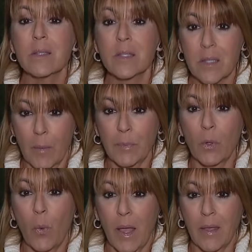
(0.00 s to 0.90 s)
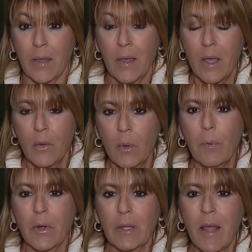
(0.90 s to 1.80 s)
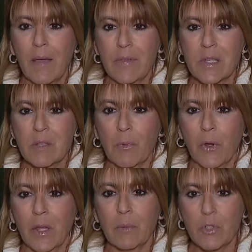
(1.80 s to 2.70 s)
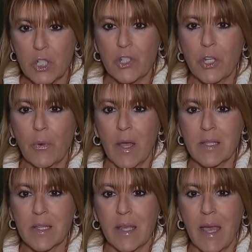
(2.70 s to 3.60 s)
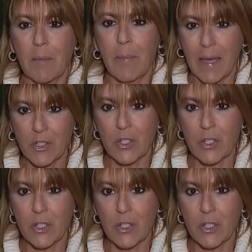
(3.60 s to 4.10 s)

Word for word: stepped away. Reporting live this morning, I'm Gigi Graciette. Back